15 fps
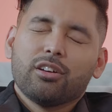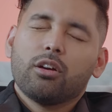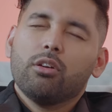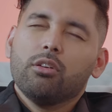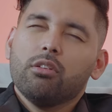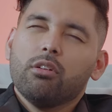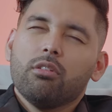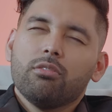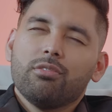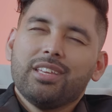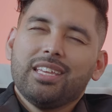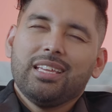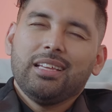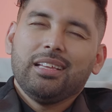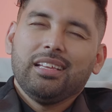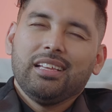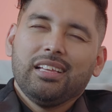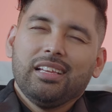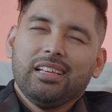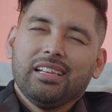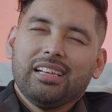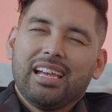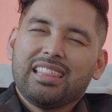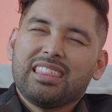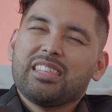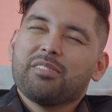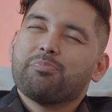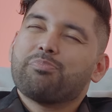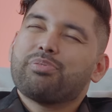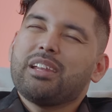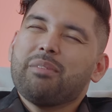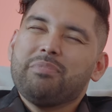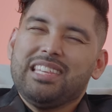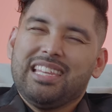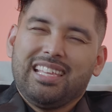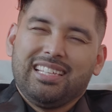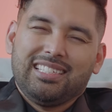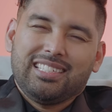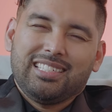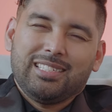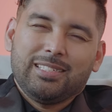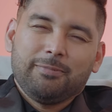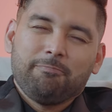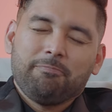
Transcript: glory and the preeminence